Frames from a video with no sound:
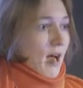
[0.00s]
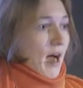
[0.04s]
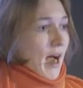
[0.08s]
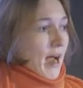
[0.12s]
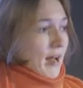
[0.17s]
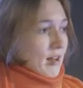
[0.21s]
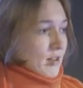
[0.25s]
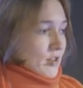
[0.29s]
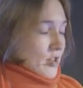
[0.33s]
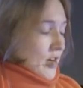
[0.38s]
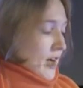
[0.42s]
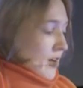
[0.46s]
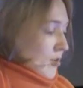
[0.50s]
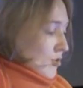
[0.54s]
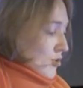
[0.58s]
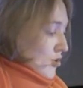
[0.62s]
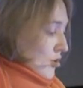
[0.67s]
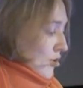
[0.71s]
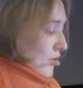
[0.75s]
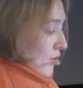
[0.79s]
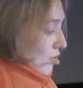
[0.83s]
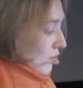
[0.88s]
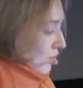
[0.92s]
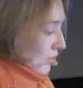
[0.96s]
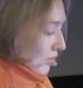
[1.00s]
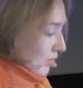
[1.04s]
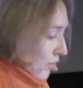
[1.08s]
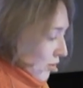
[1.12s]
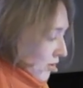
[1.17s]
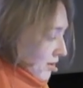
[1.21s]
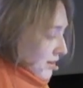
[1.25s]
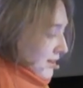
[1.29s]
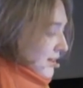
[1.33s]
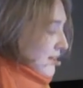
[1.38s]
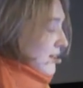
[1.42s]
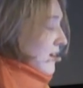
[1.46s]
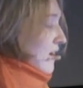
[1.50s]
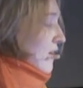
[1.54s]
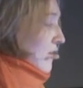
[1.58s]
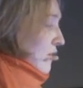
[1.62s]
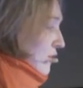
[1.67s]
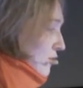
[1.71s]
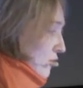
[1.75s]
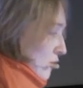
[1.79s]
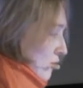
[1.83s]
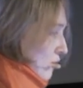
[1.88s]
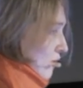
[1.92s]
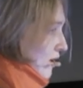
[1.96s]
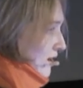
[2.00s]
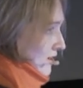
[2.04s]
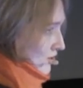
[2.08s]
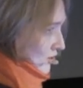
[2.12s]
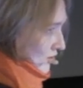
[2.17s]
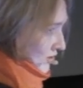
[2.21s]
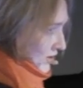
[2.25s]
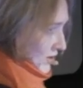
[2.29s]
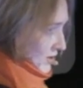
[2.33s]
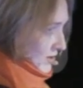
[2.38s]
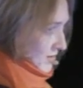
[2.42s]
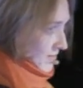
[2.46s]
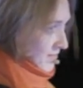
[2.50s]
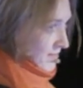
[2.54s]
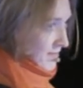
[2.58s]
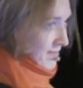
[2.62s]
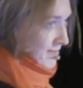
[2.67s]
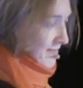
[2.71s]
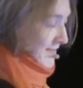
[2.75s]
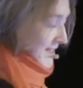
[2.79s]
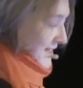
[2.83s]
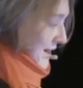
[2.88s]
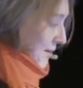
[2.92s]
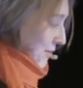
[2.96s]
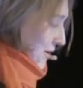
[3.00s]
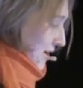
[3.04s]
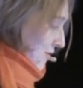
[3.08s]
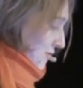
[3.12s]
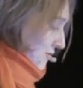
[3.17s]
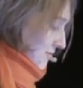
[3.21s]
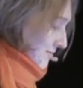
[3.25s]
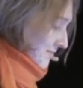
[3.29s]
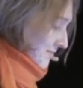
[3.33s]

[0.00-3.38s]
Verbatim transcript: I'll try to show you Kotlin through Android somehow.